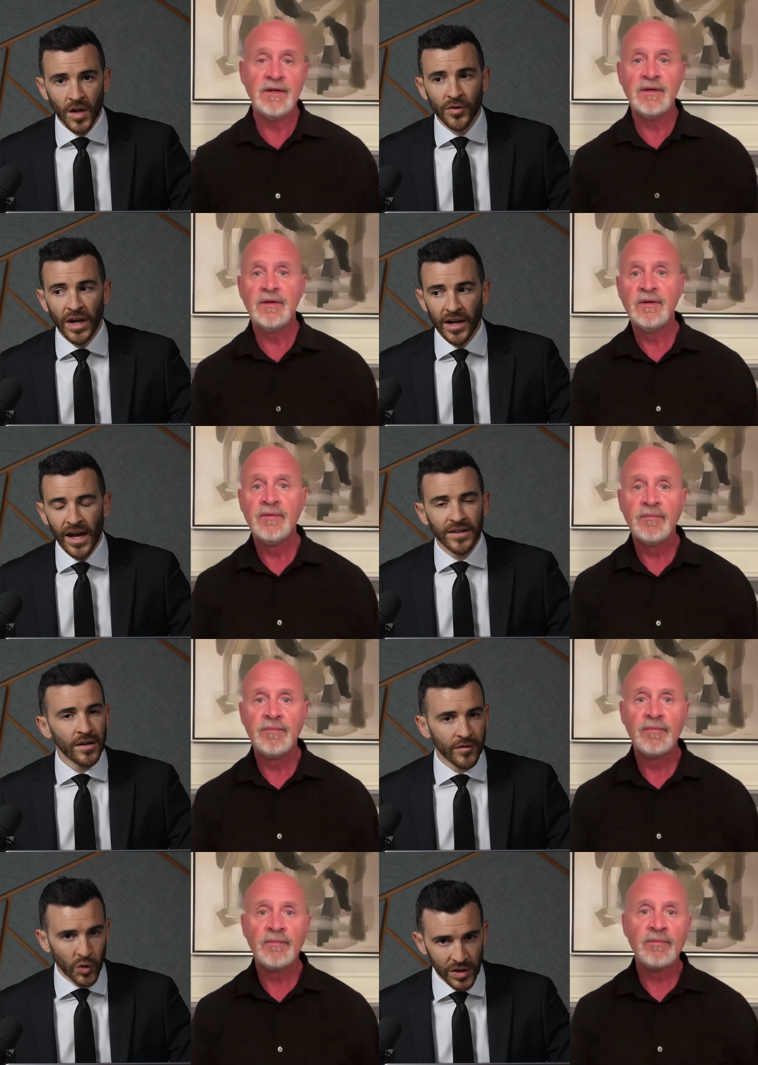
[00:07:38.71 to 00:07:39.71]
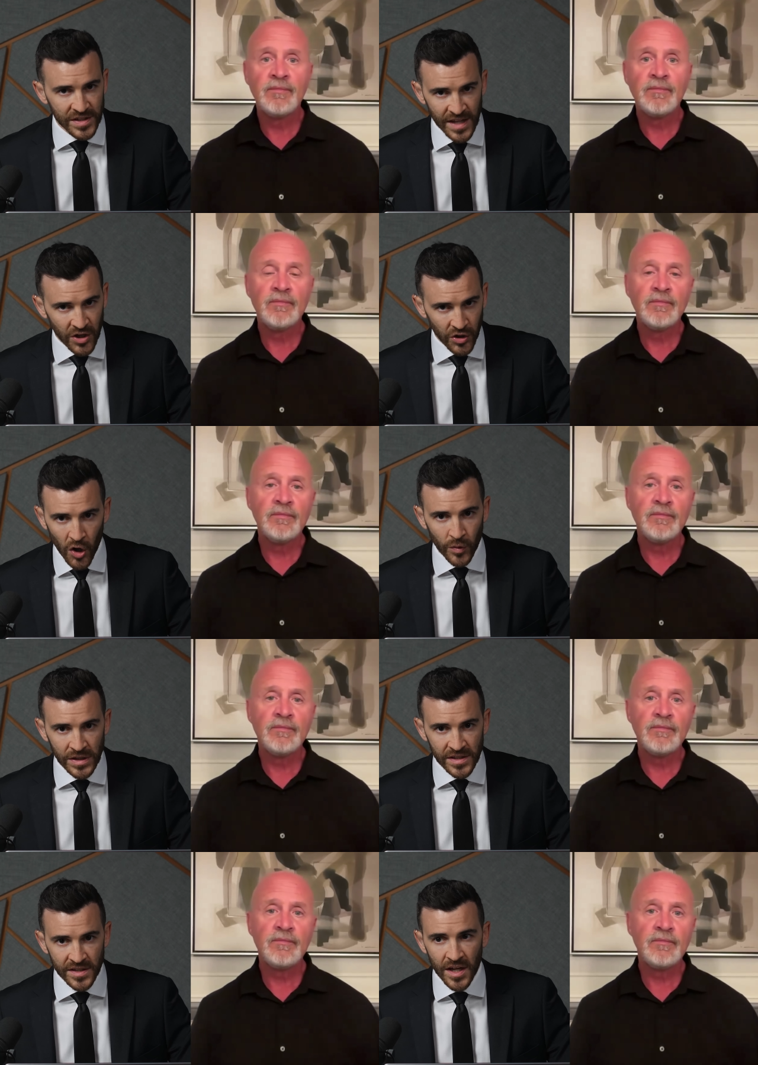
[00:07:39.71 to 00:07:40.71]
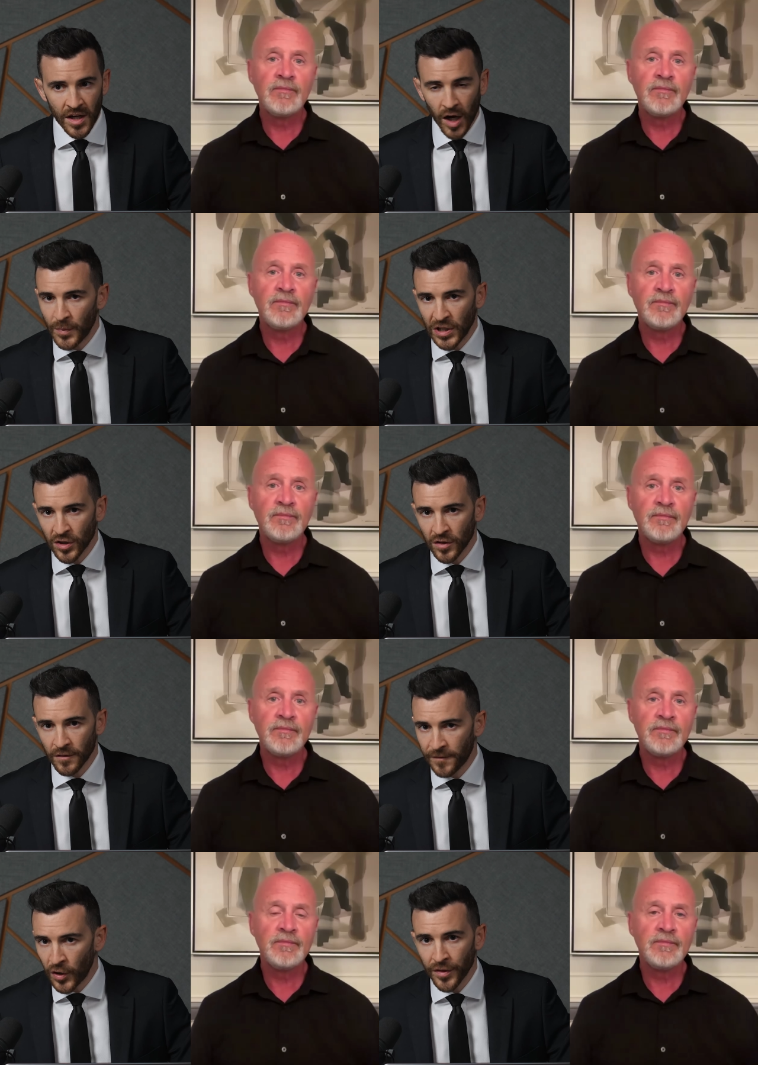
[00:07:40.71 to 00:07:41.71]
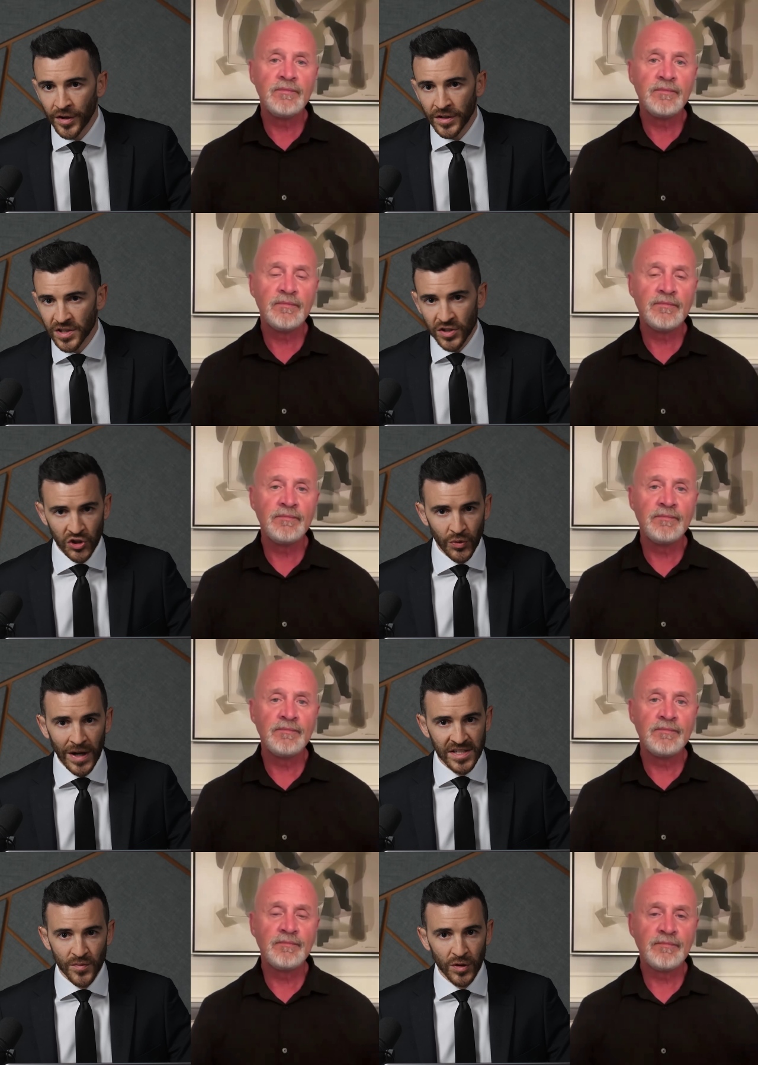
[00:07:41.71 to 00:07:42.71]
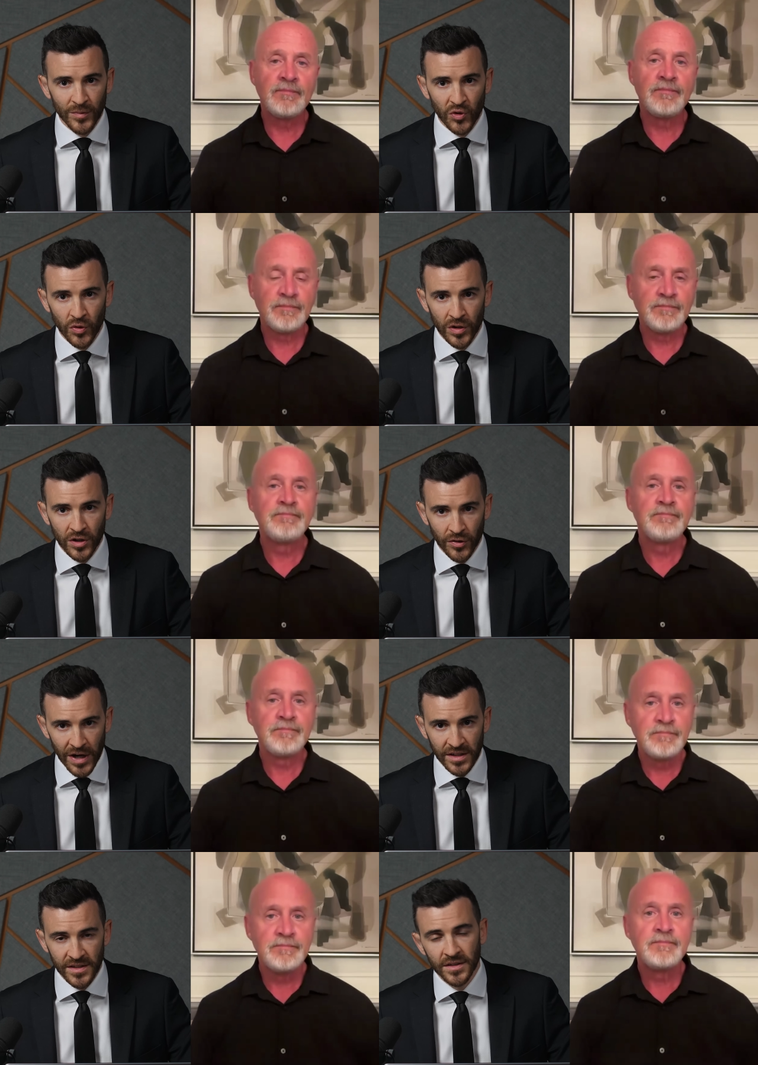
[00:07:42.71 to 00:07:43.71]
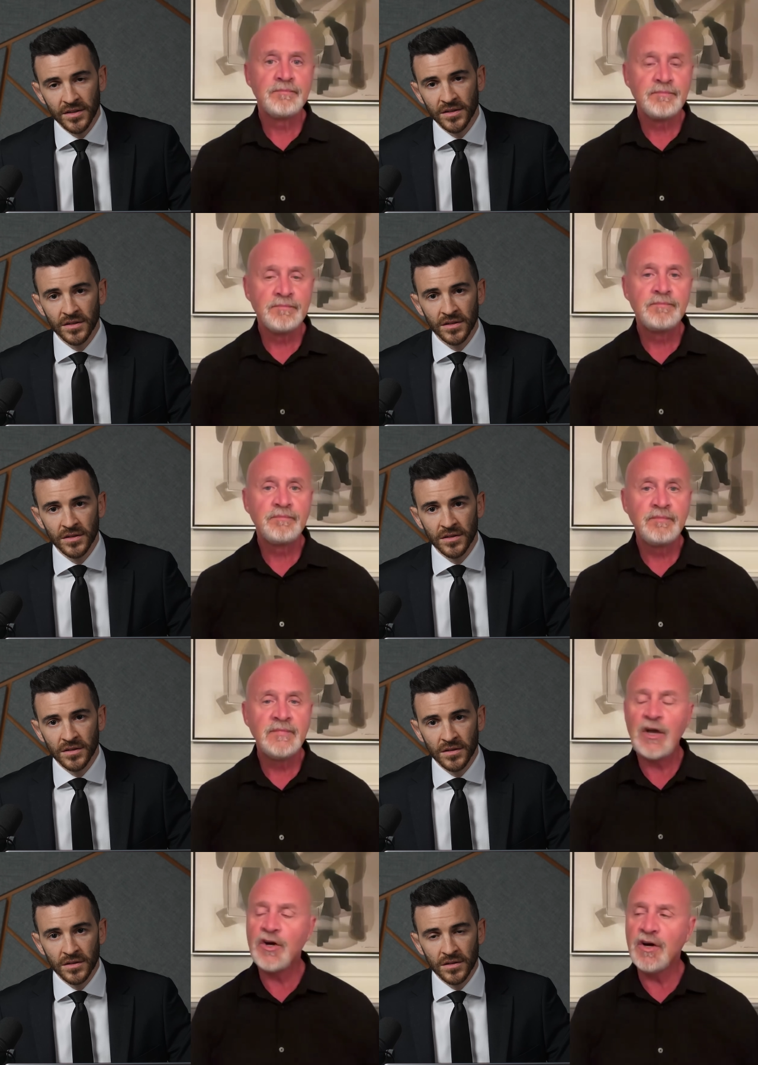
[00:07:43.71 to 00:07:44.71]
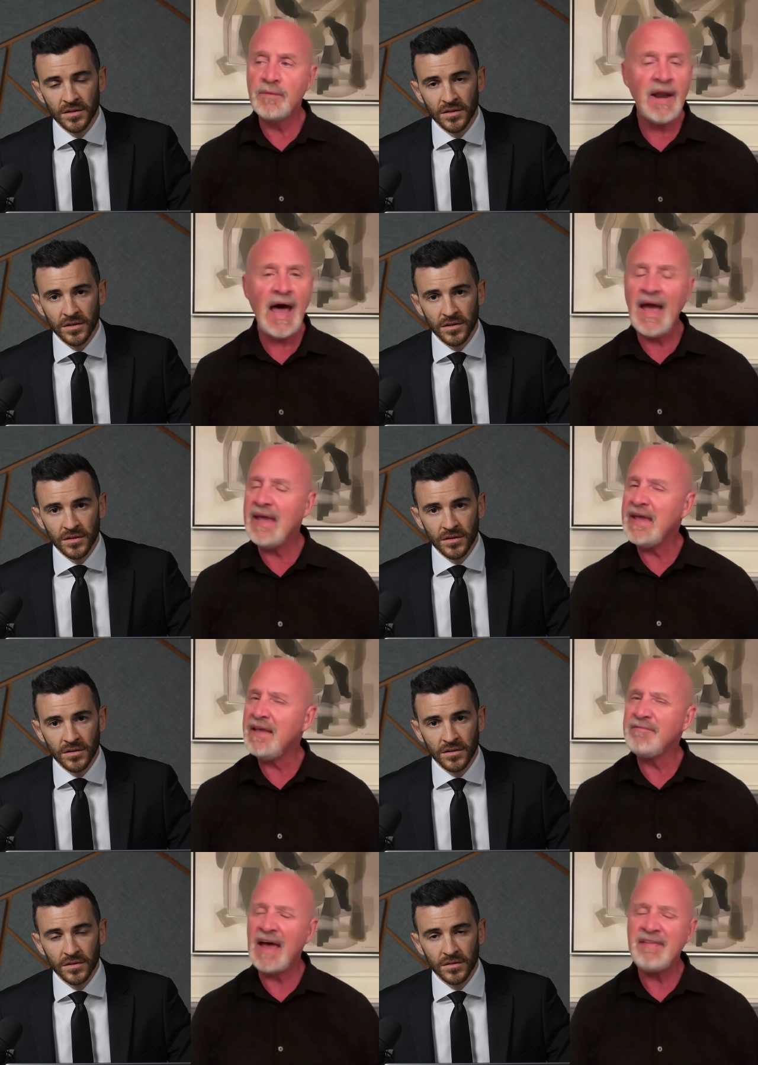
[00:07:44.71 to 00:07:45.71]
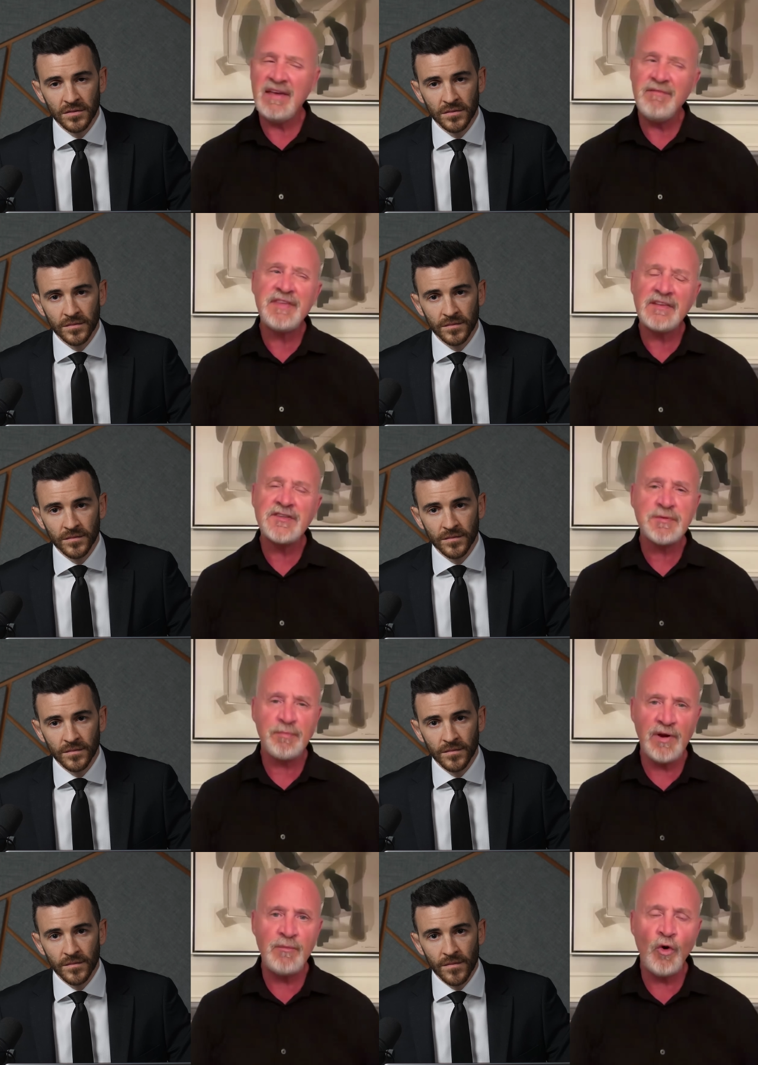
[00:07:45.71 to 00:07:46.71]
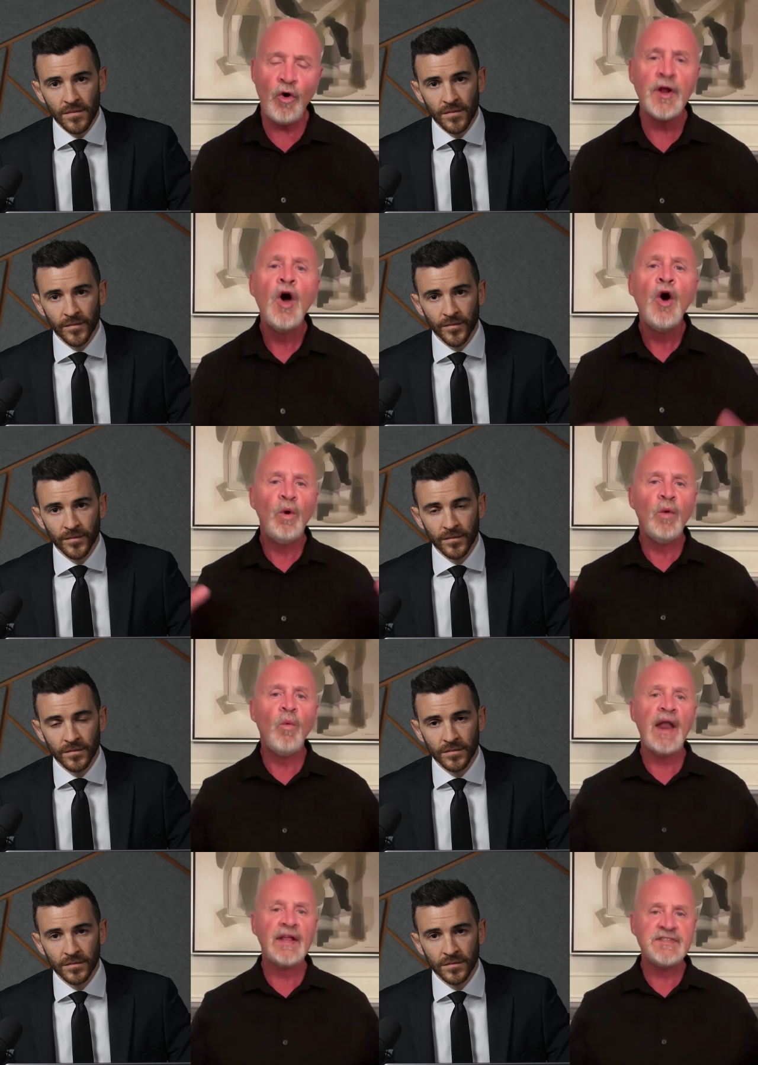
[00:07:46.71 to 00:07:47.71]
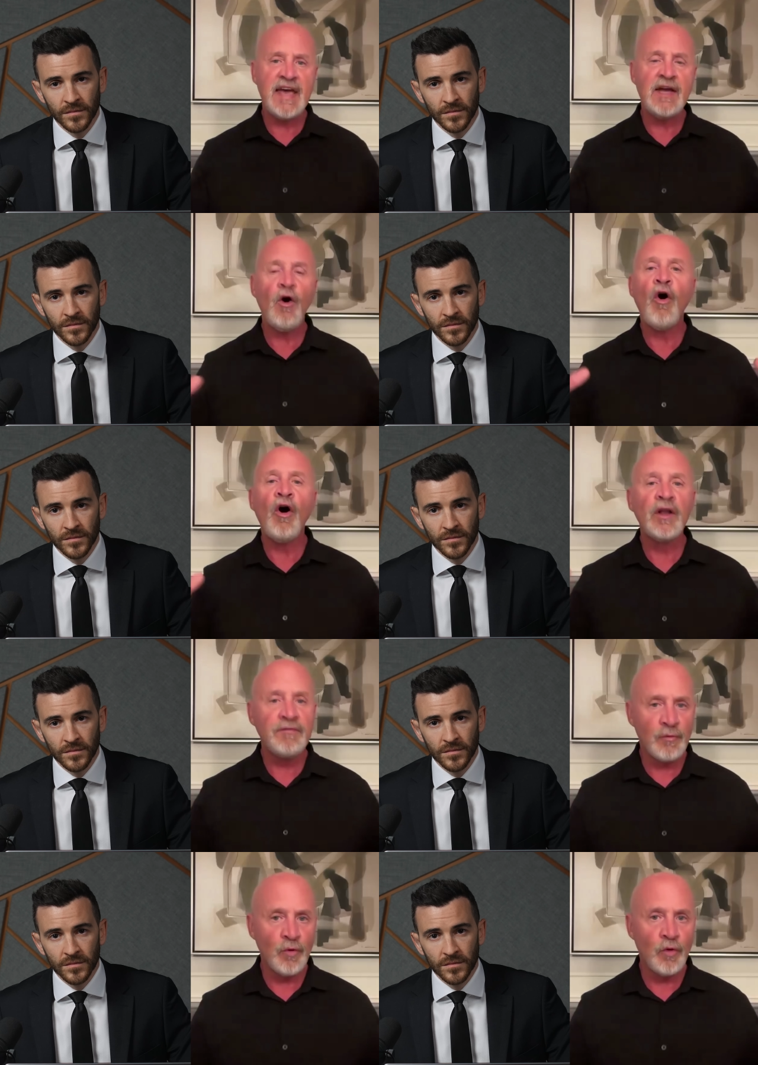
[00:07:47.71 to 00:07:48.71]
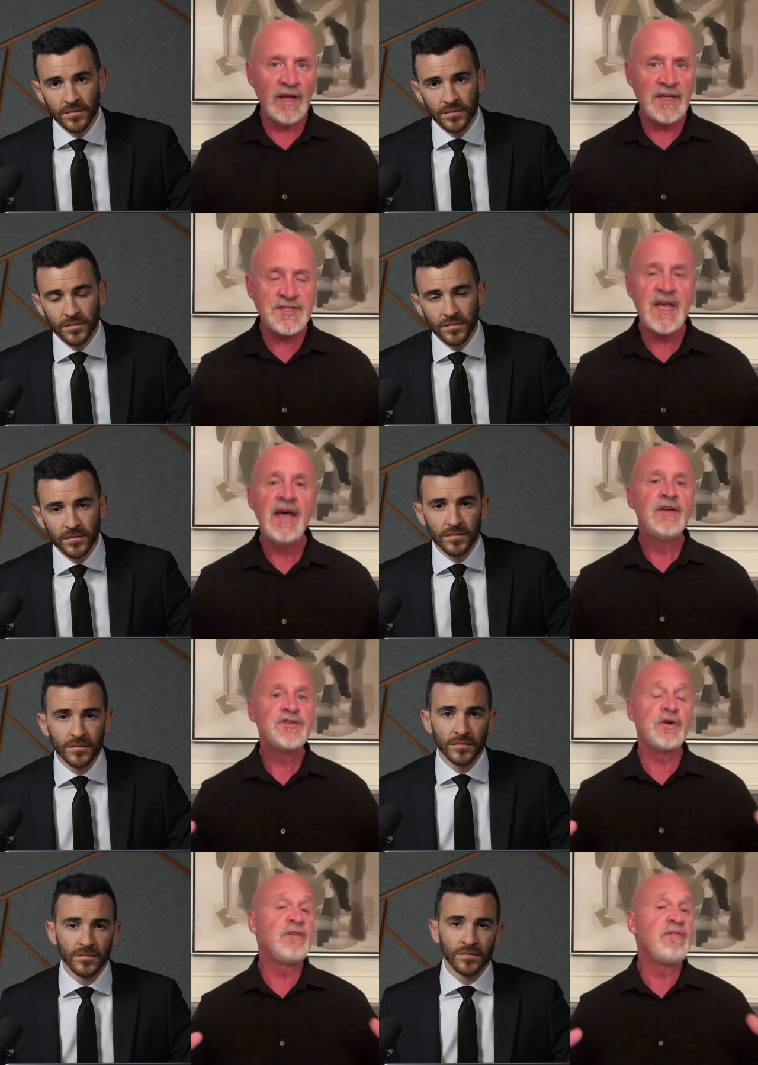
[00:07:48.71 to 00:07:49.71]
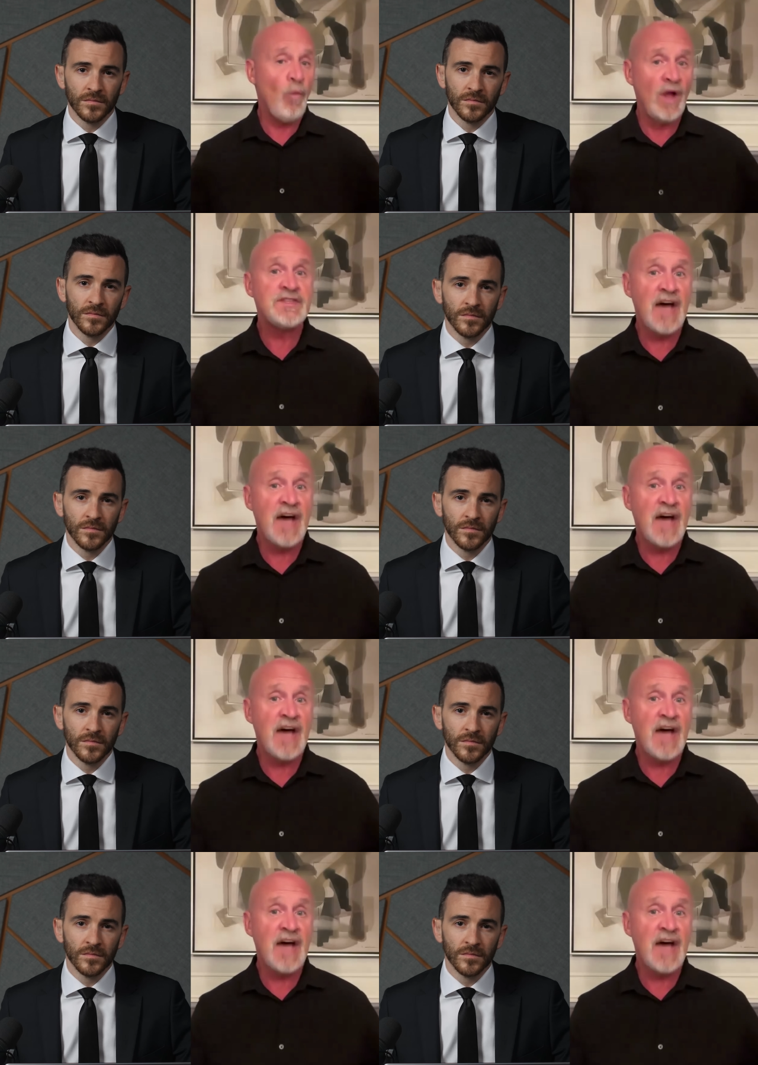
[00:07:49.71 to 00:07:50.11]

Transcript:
Speaker 1: Okay, and of course, they could always appeal further to the U.S. Supreme Court, correct?
Speaker 2: They could, but I, I even think the Supreme Court will want to take all of the rulings sort of at one